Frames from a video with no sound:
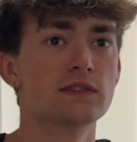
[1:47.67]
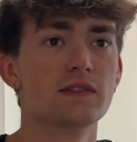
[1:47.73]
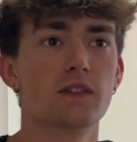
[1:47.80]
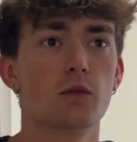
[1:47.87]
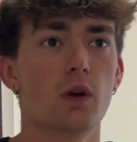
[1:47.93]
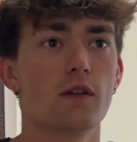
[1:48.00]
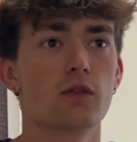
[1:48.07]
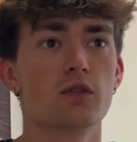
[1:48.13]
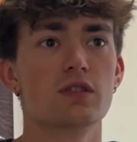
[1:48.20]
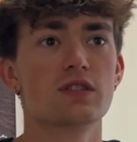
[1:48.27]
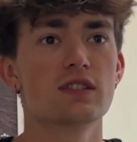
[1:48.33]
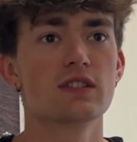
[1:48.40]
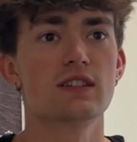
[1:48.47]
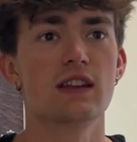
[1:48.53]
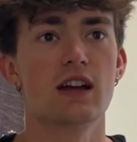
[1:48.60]
for whatever
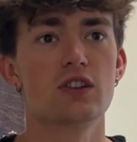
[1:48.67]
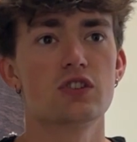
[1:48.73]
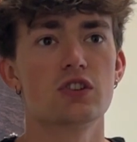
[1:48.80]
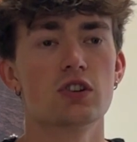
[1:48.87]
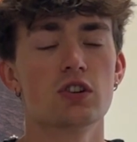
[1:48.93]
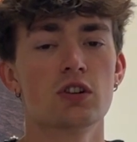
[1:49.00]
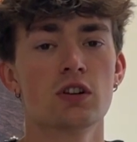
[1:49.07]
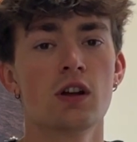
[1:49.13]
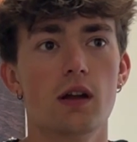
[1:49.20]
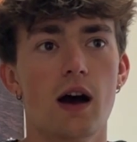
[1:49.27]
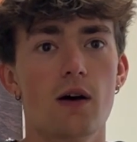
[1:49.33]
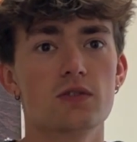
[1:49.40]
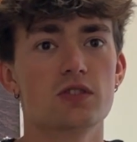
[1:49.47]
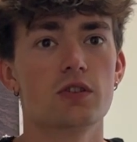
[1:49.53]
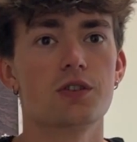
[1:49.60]
reasons, not sure. I
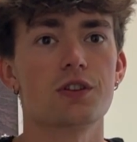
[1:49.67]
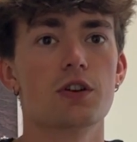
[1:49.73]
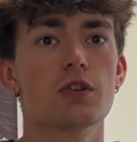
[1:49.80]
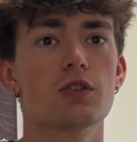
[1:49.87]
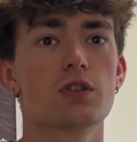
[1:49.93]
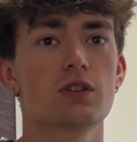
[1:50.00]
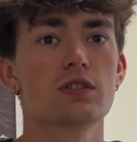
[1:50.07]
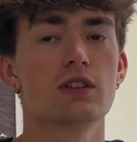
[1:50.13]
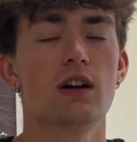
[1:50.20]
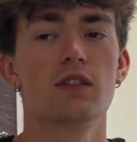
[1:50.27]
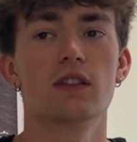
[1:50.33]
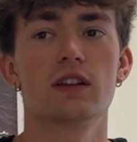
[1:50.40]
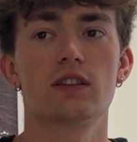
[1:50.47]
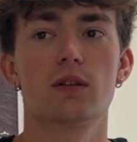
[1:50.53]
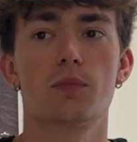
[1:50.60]
was already hooked
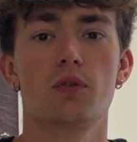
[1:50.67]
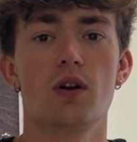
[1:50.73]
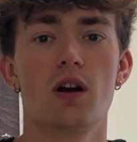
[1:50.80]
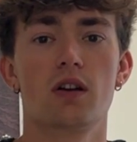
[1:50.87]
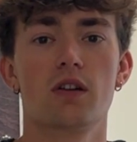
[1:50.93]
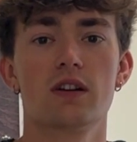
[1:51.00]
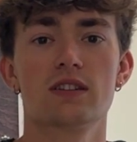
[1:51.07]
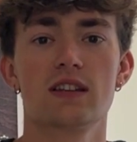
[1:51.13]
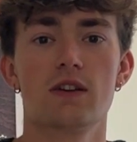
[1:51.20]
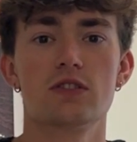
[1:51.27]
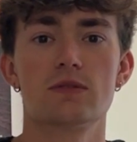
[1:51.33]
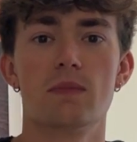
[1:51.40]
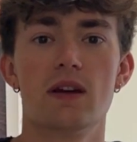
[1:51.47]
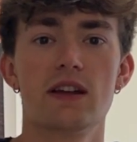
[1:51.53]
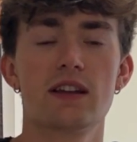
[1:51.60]
on like the progress I
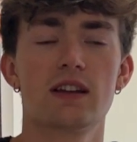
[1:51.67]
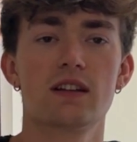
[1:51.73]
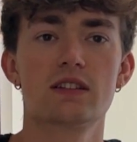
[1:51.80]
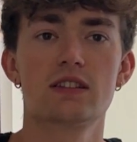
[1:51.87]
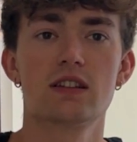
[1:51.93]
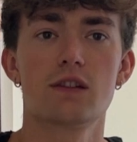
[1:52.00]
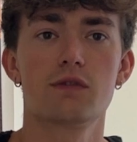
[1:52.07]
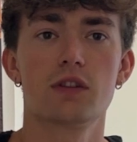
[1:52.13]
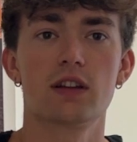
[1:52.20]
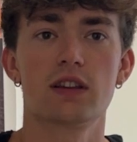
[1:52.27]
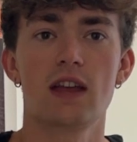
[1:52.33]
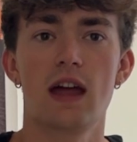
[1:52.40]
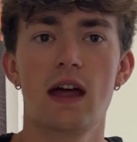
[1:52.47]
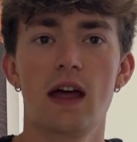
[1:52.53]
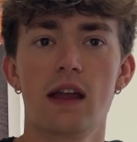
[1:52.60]
was making and stuff like
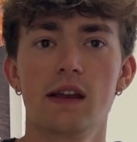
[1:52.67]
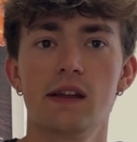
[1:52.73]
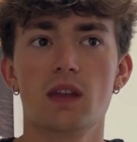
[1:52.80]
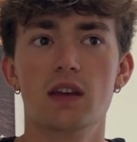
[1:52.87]
that.